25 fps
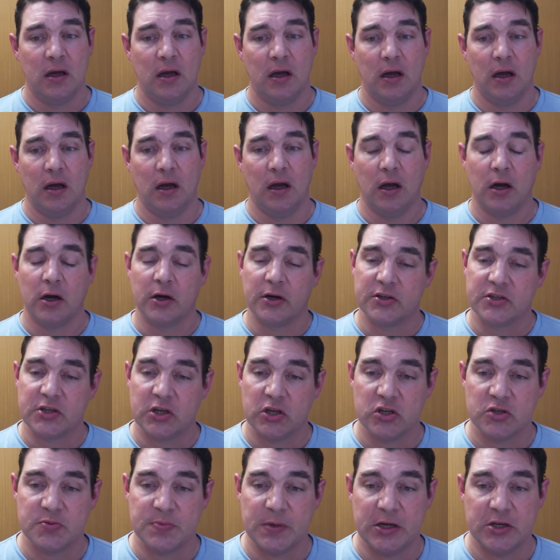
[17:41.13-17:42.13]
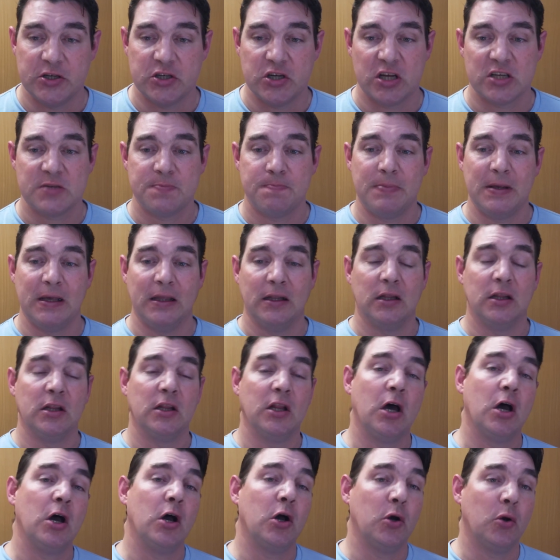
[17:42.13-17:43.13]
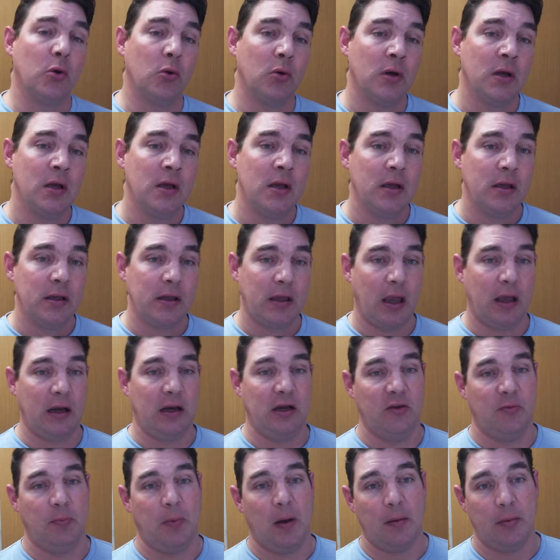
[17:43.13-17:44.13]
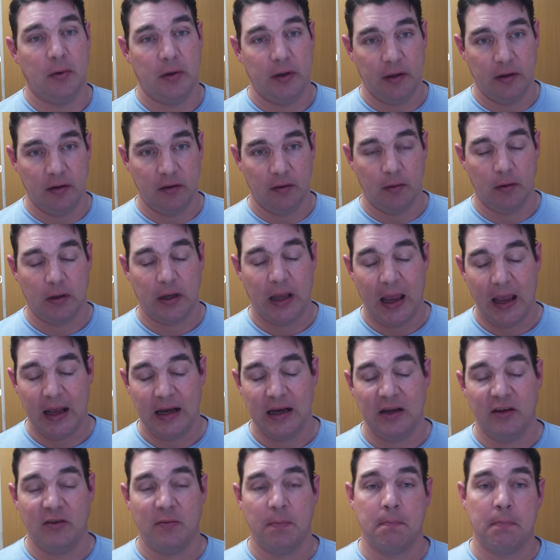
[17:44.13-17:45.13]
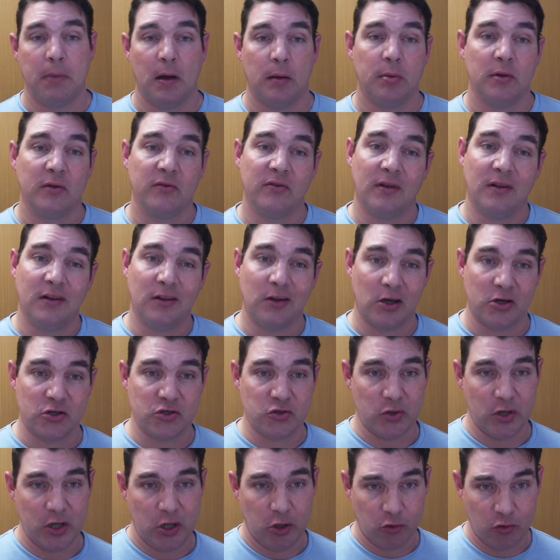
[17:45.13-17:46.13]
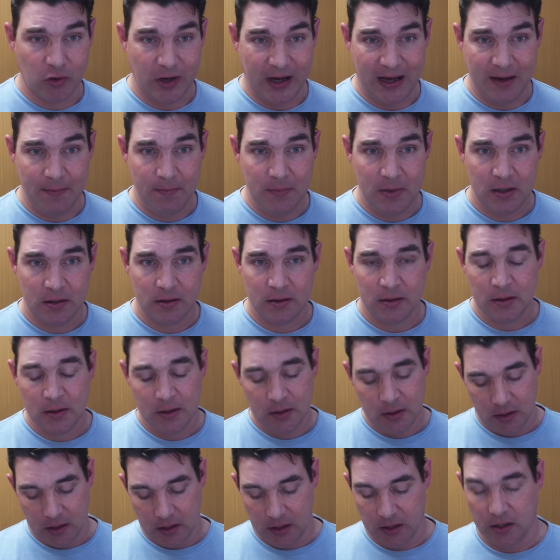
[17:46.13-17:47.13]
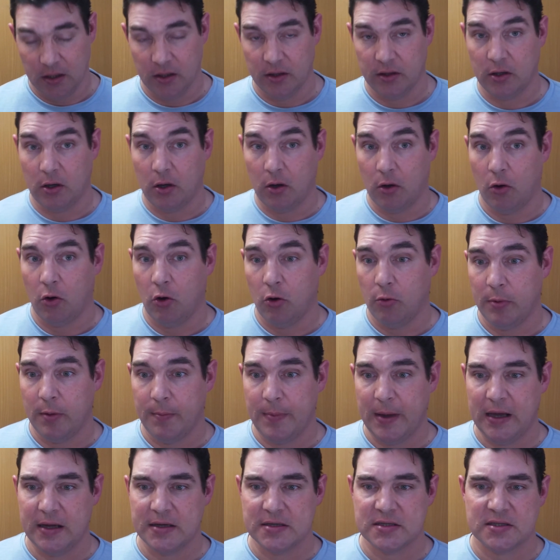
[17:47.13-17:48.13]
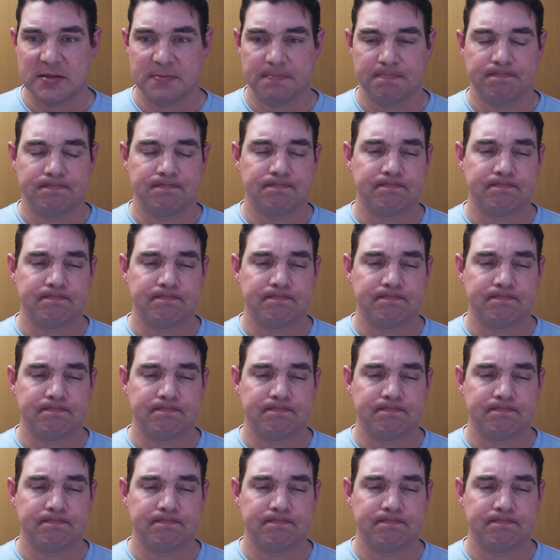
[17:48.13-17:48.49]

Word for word: or excuse me, just below Katie's Bubbles Luxury Cream, the jojoba base.